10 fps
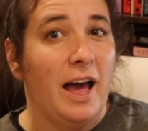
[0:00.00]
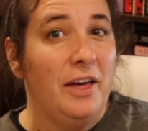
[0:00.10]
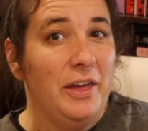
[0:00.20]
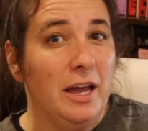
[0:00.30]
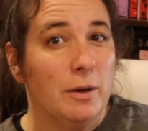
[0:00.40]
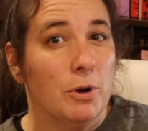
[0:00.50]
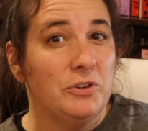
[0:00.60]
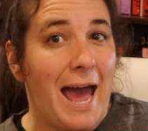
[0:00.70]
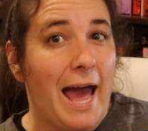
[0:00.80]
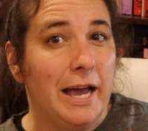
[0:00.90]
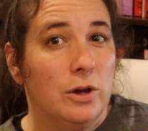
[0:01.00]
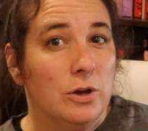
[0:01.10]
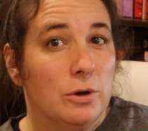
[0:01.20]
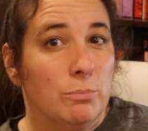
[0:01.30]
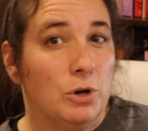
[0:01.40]
I think?
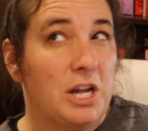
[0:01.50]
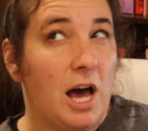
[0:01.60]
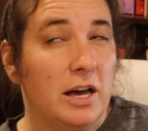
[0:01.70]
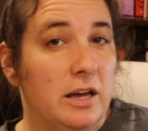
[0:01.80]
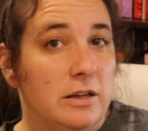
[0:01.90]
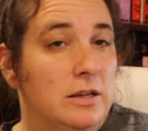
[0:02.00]
Murtagh